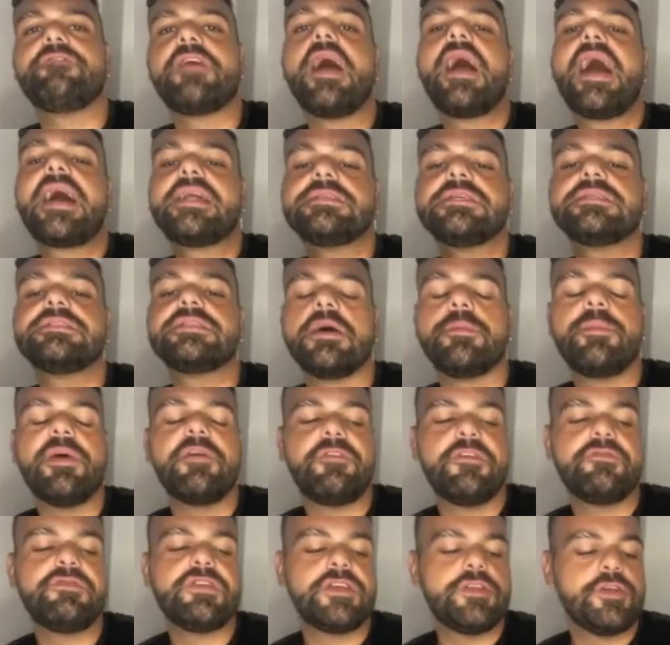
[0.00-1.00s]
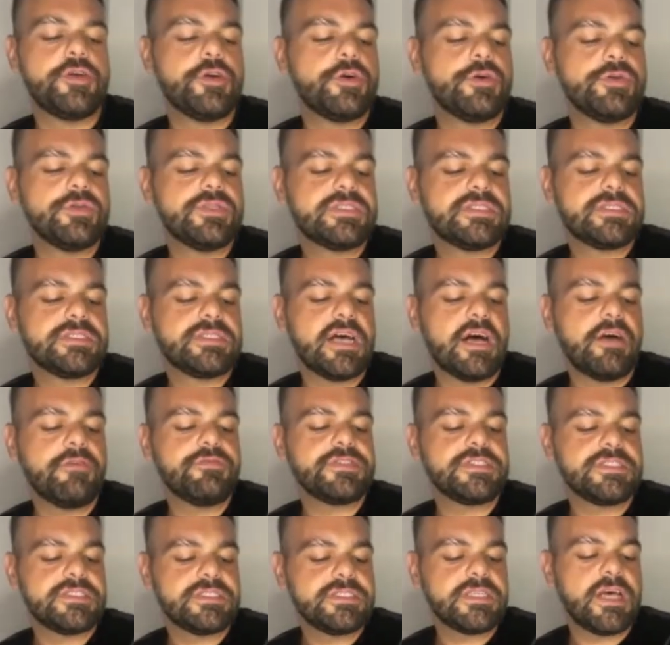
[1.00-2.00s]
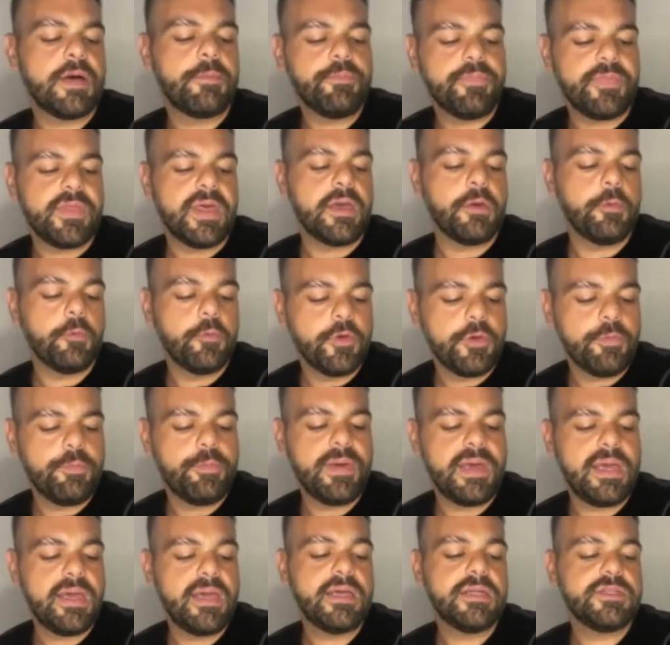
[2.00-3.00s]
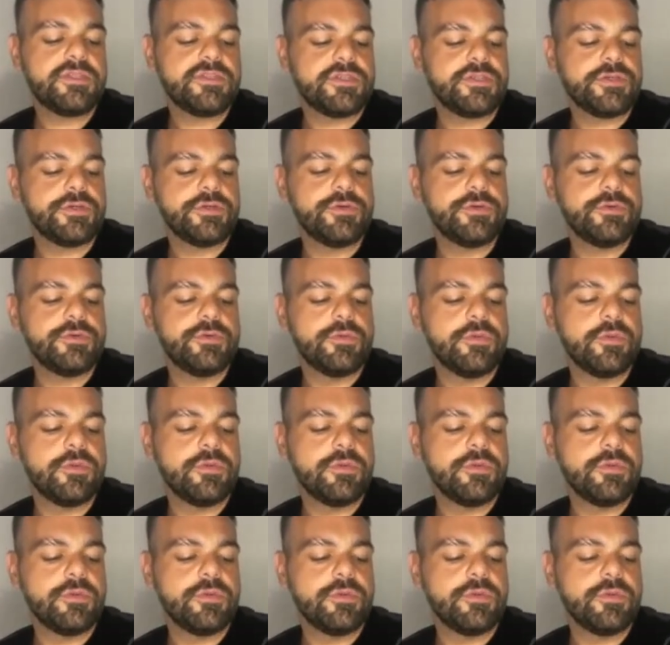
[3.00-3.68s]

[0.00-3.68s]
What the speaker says: had to tell my 15-year-old self something, would be to